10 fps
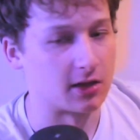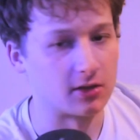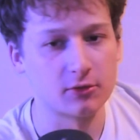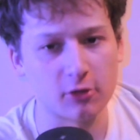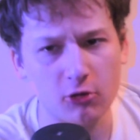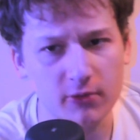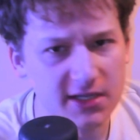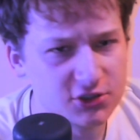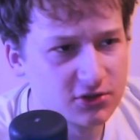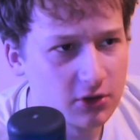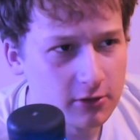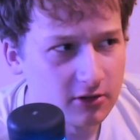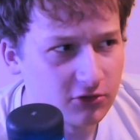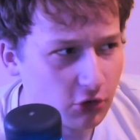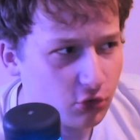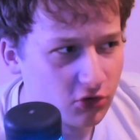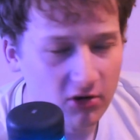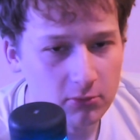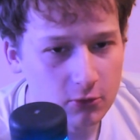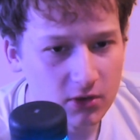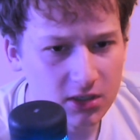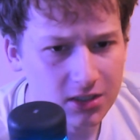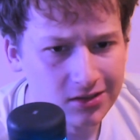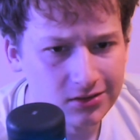So it just does it 2 times quicker.